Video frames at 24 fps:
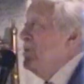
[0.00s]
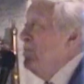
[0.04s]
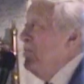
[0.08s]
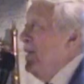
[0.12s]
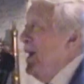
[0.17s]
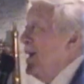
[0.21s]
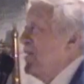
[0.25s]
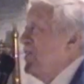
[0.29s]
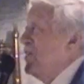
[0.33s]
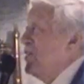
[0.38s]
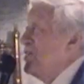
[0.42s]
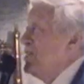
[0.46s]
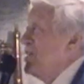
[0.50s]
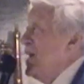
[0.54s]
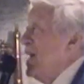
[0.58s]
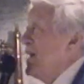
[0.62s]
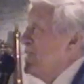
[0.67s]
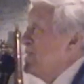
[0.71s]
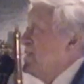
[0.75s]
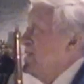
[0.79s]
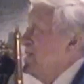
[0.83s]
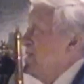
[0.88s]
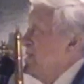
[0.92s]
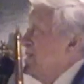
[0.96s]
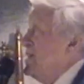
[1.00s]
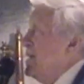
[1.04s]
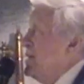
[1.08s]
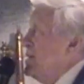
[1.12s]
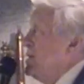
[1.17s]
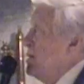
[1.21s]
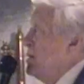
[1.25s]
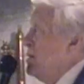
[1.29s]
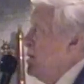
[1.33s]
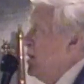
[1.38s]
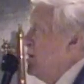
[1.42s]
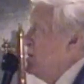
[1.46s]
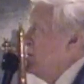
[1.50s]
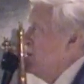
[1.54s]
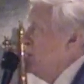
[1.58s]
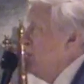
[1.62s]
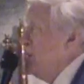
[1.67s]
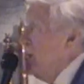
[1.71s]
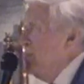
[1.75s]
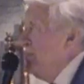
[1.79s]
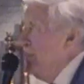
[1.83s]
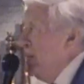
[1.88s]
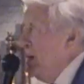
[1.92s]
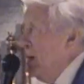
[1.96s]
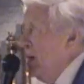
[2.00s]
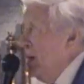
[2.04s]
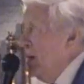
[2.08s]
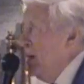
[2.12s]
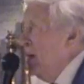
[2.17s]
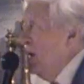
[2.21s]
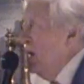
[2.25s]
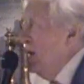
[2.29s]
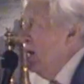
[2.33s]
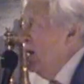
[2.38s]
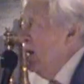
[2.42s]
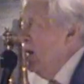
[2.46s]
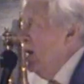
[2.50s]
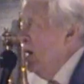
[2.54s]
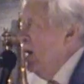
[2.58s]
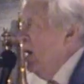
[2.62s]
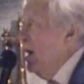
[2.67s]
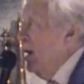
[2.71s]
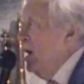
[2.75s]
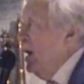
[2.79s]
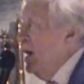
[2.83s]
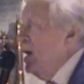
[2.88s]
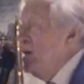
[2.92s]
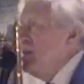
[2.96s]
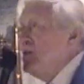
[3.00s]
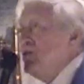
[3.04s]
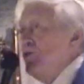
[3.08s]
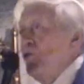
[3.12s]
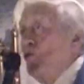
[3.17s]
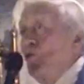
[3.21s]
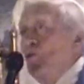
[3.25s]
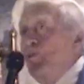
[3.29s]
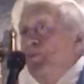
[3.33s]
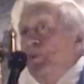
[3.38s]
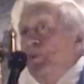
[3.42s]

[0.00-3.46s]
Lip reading: the back of the taxi, said, you know, Jimmy, it's all